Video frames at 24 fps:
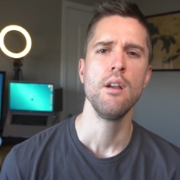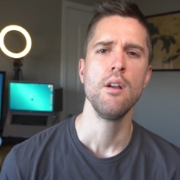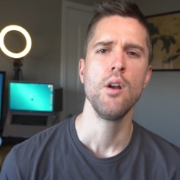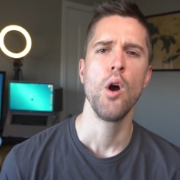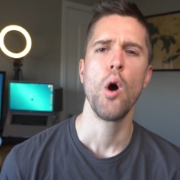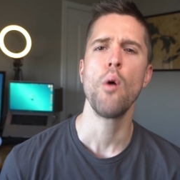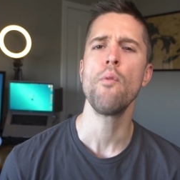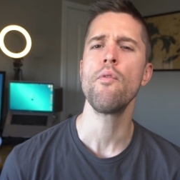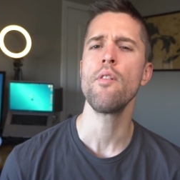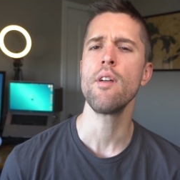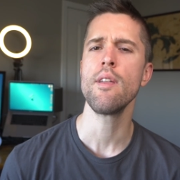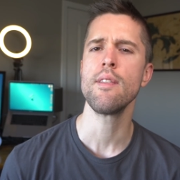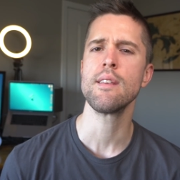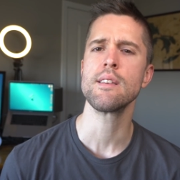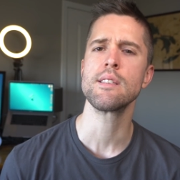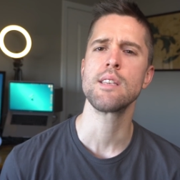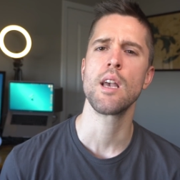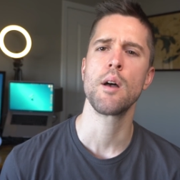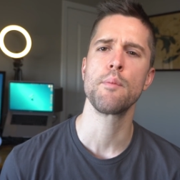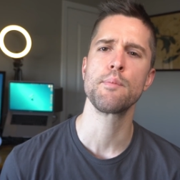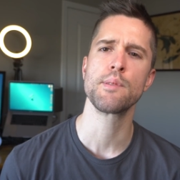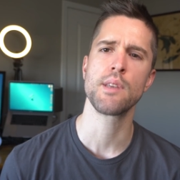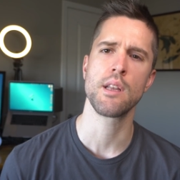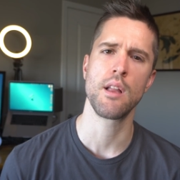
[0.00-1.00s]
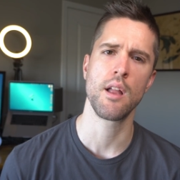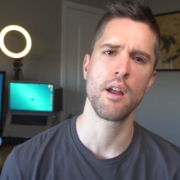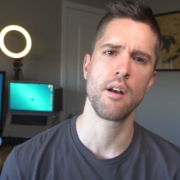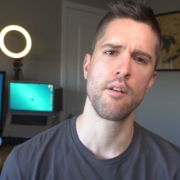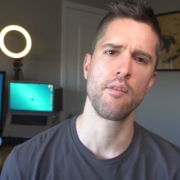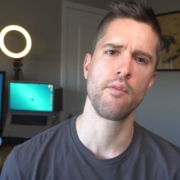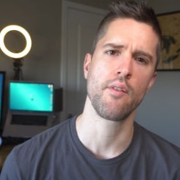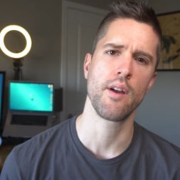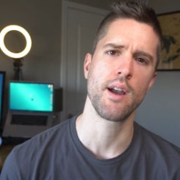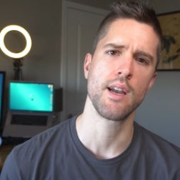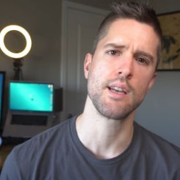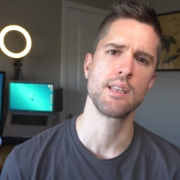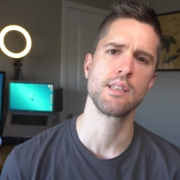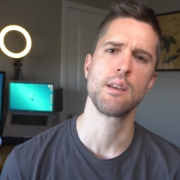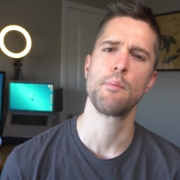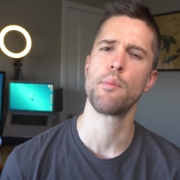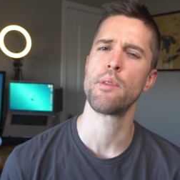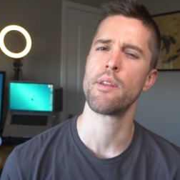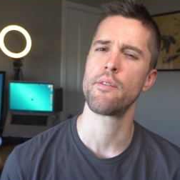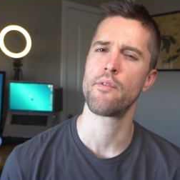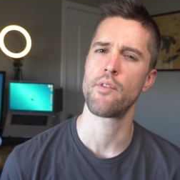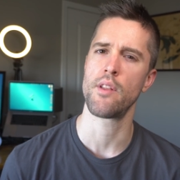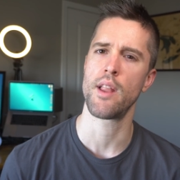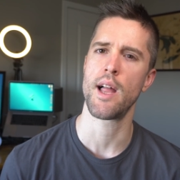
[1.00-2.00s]
Hopefully this helps clarify some of
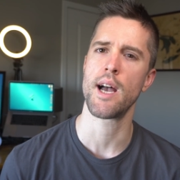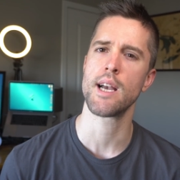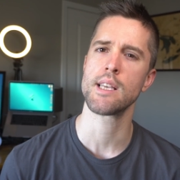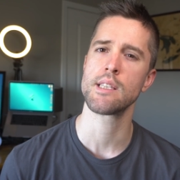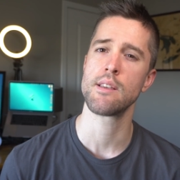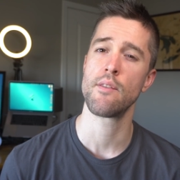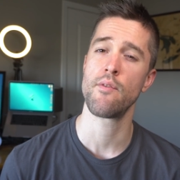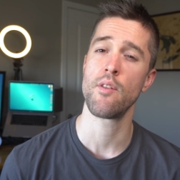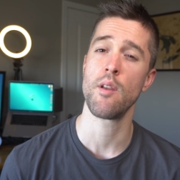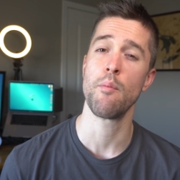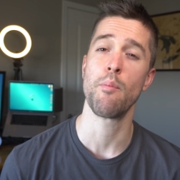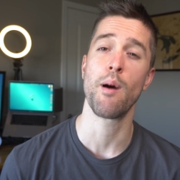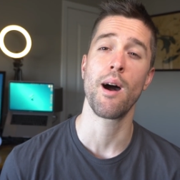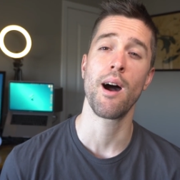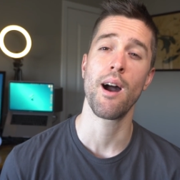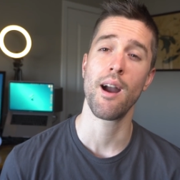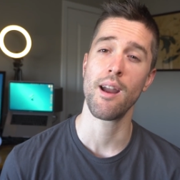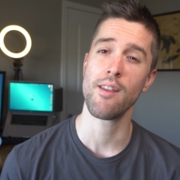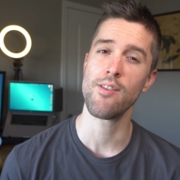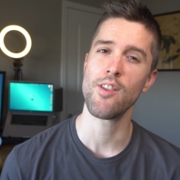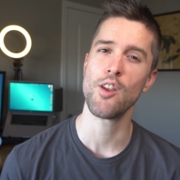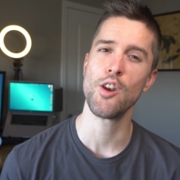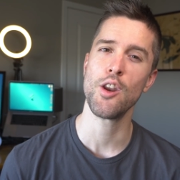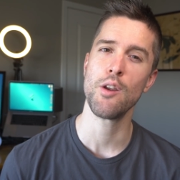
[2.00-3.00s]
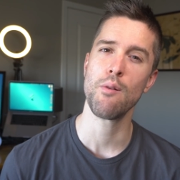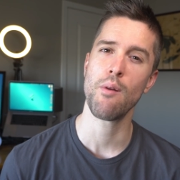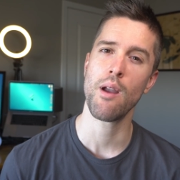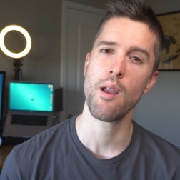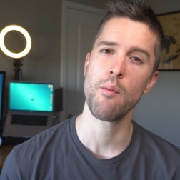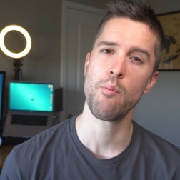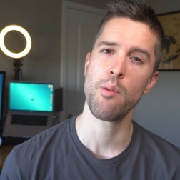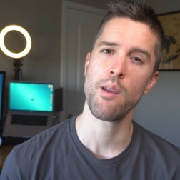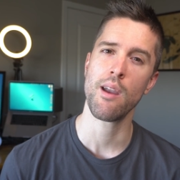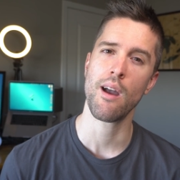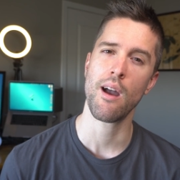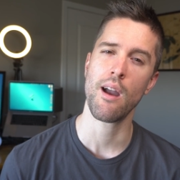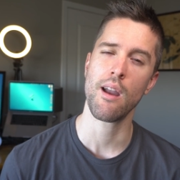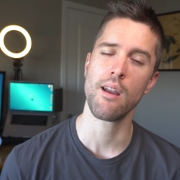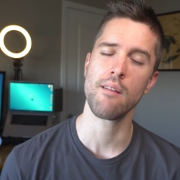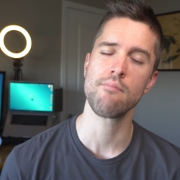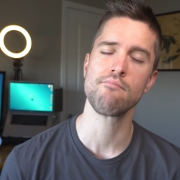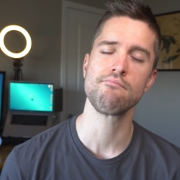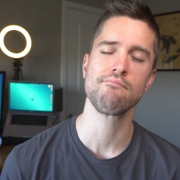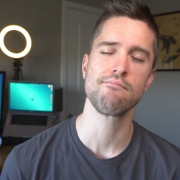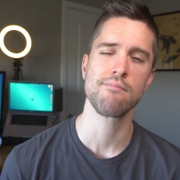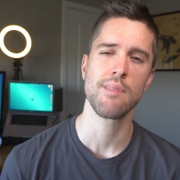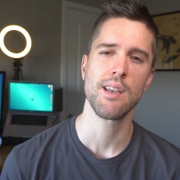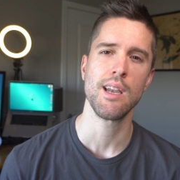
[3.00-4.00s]
the philosophy behind the new API
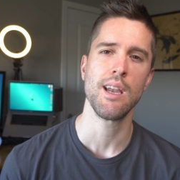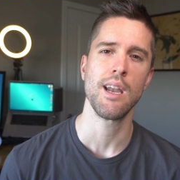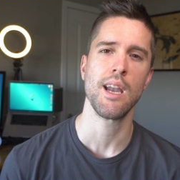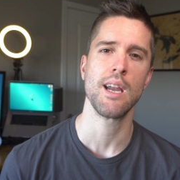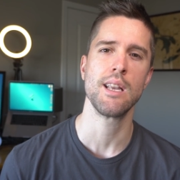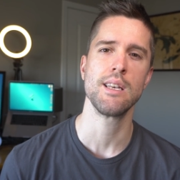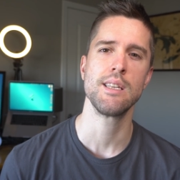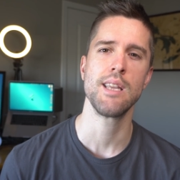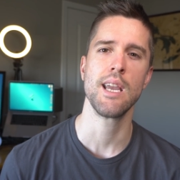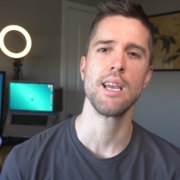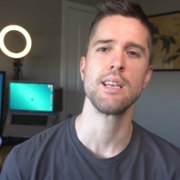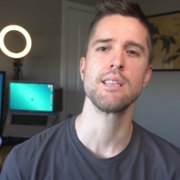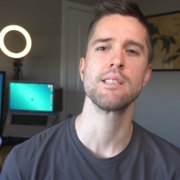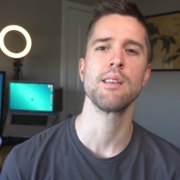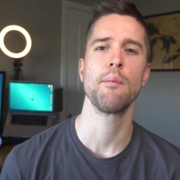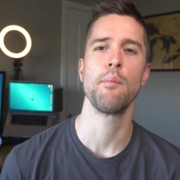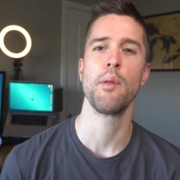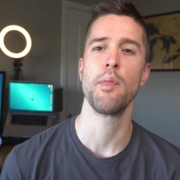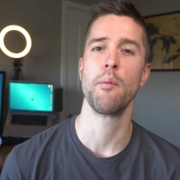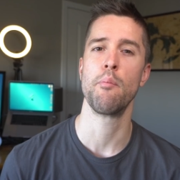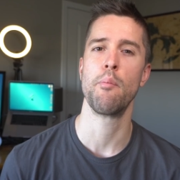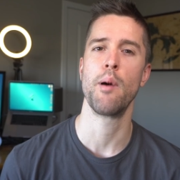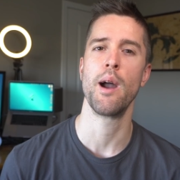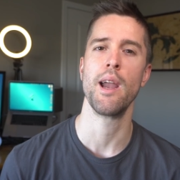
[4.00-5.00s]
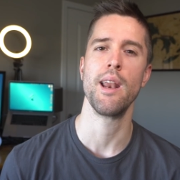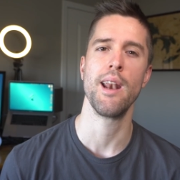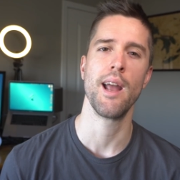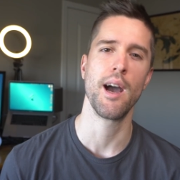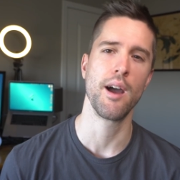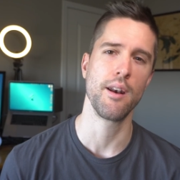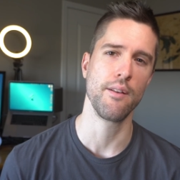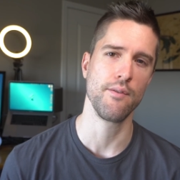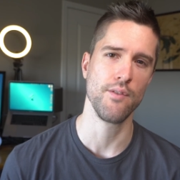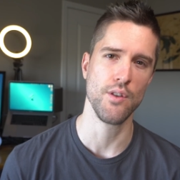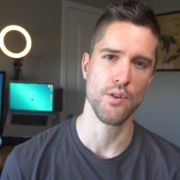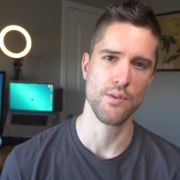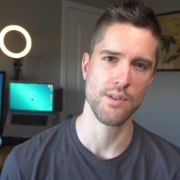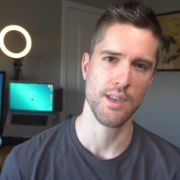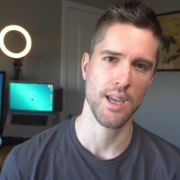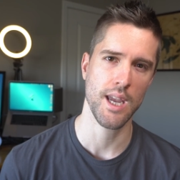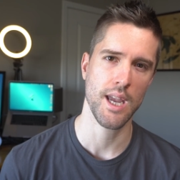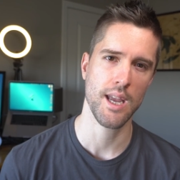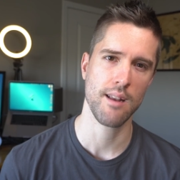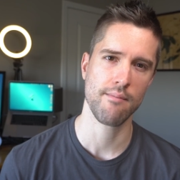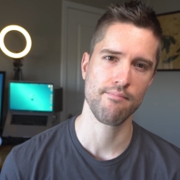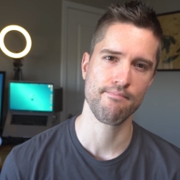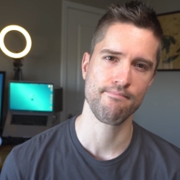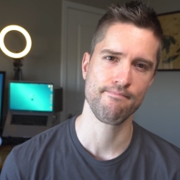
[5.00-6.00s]
and take some of the bite out of using
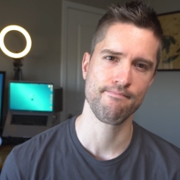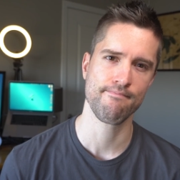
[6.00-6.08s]
it.